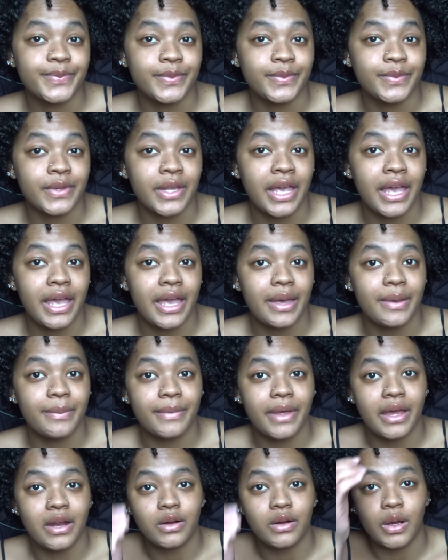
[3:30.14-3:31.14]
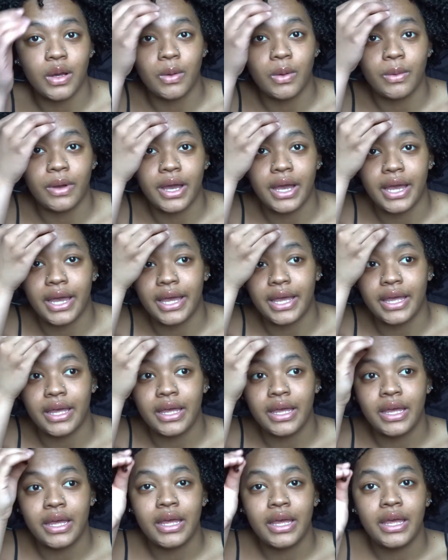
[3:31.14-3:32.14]
Okay? I don't know
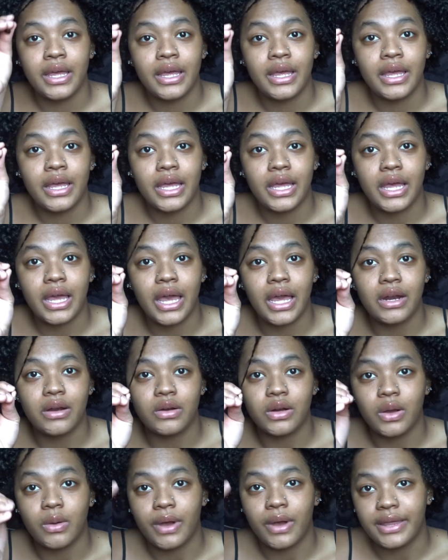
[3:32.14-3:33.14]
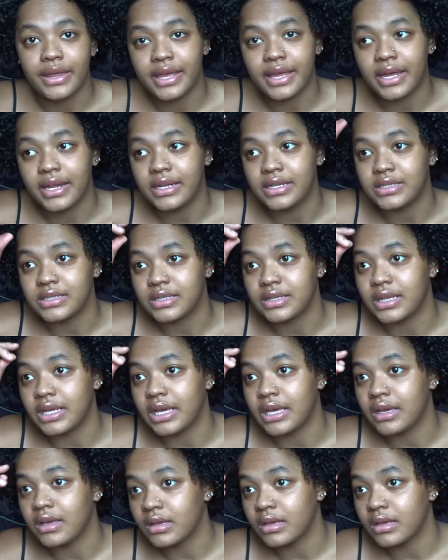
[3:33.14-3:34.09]
why that is a thing.